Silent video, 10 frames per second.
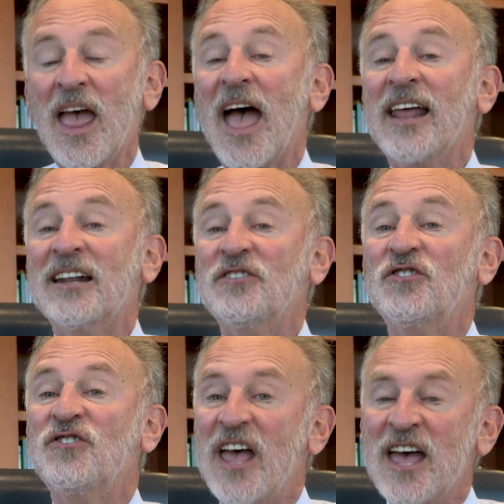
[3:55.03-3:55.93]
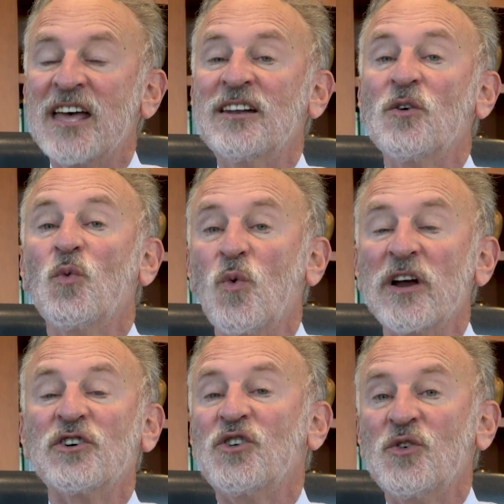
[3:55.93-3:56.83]
and instead
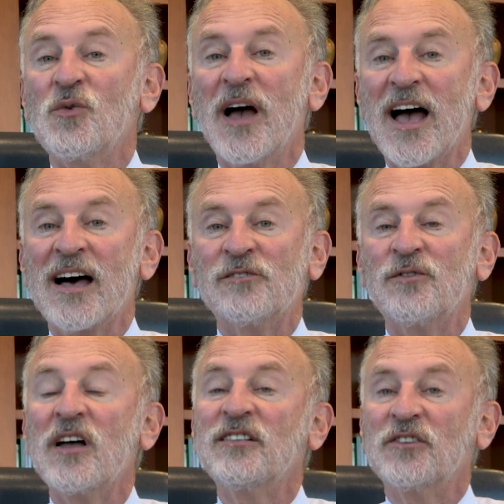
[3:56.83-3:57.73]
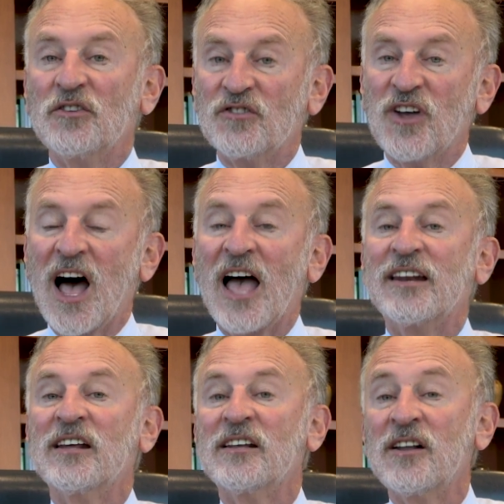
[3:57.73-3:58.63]
where you have
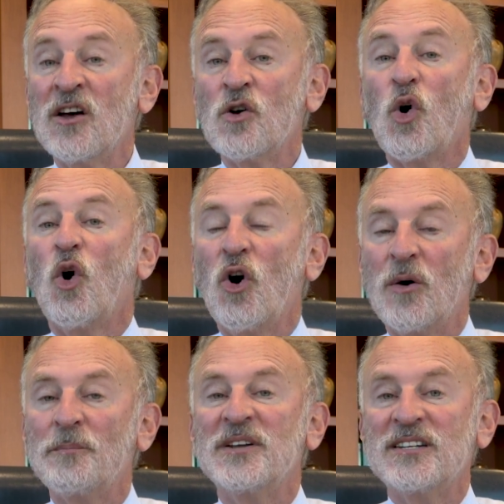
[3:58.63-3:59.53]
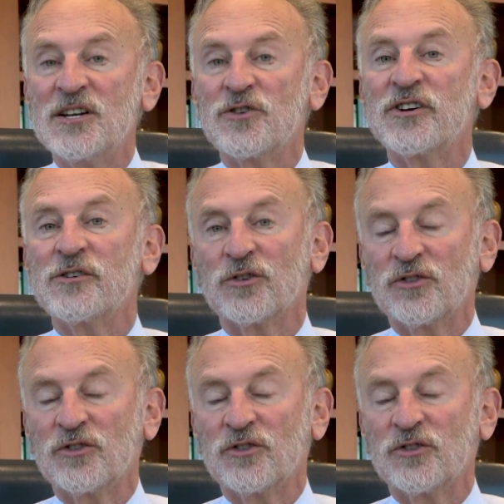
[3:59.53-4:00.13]
decided all material